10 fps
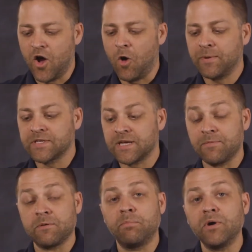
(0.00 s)
opens
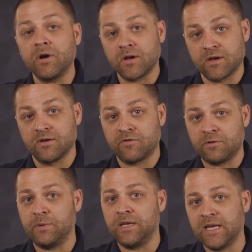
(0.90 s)
up the book from
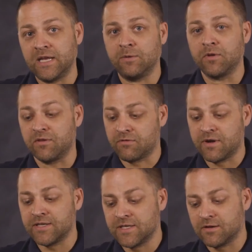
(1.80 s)
the beginning where the
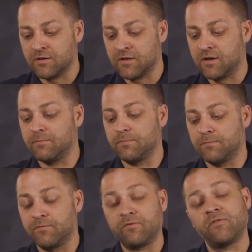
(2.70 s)
threads or the
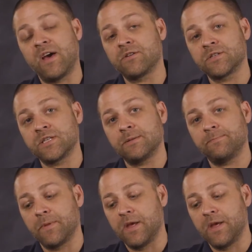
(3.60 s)
feathers in,